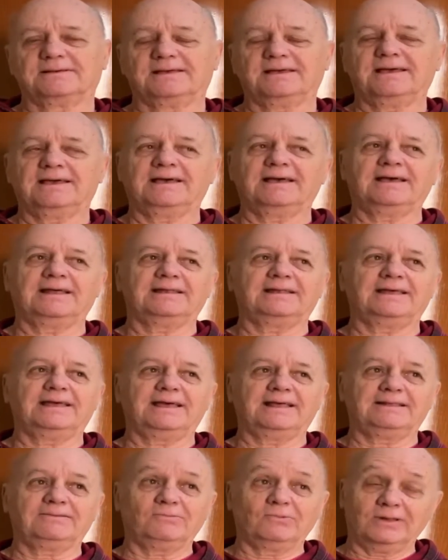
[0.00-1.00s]
And
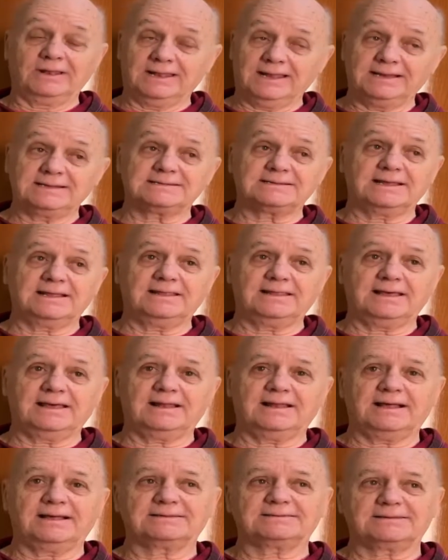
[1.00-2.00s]
when they said
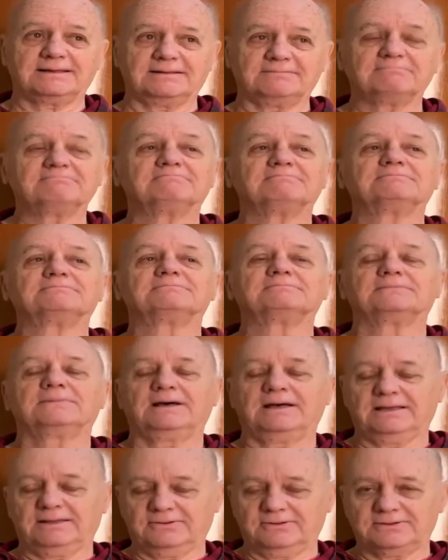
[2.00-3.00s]
that, I said,
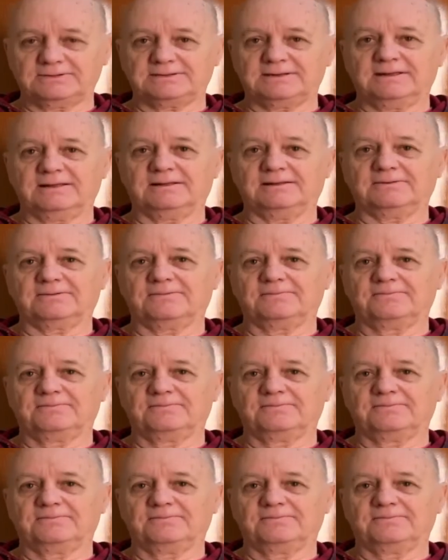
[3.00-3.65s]
I understand.